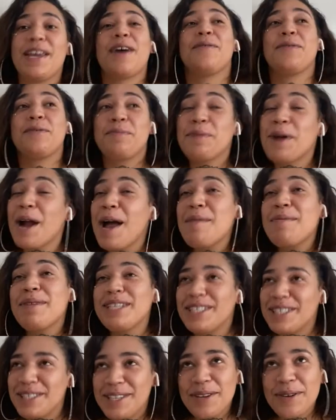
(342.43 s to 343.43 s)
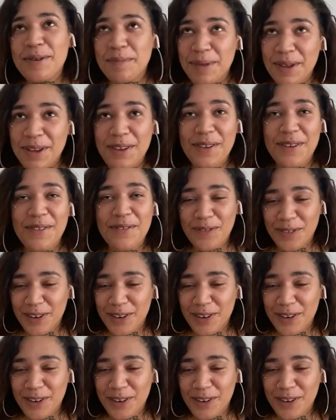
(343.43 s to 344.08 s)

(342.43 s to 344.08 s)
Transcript: I would probably still be